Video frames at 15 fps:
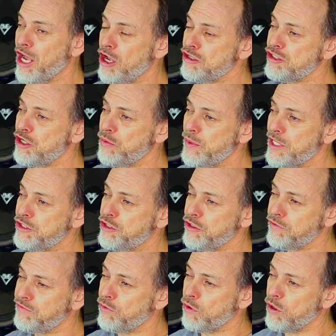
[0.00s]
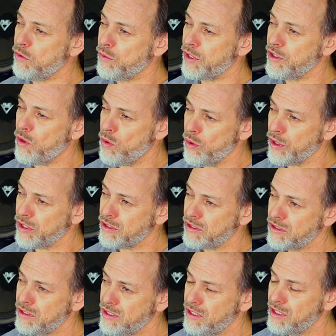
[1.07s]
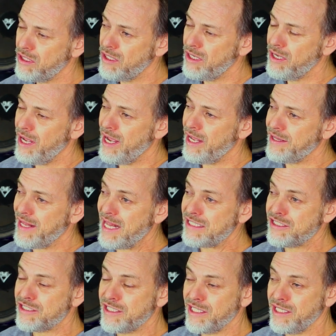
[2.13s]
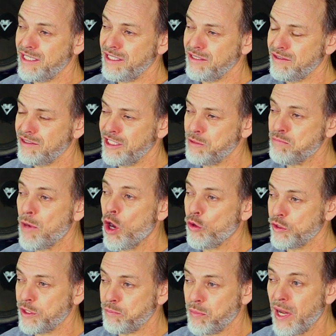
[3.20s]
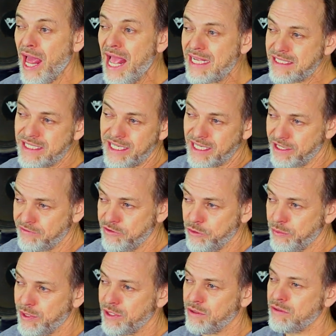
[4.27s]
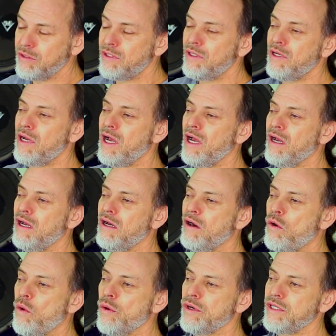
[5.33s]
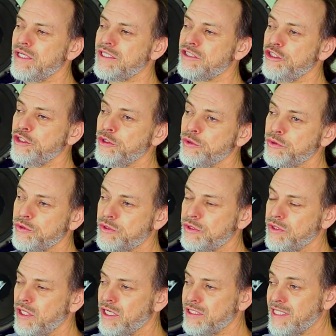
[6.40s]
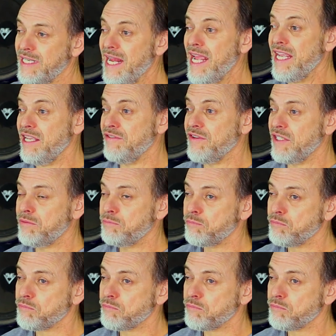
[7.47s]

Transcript: they also went to the 401 horn and that's the, the molded plastic, if you will, uh, horn that's used uh, today even.